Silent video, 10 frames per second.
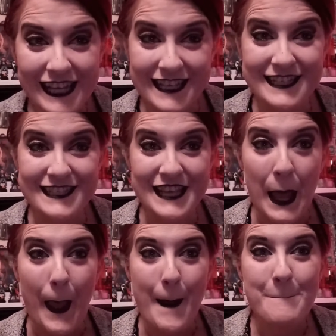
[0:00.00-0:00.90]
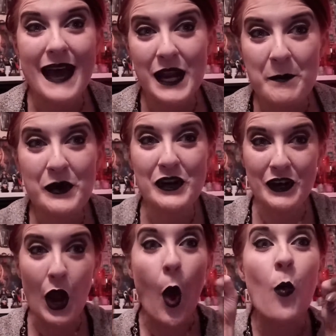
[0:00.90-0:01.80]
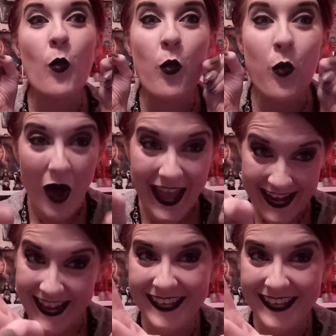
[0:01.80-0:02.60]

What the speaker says: is. My number one.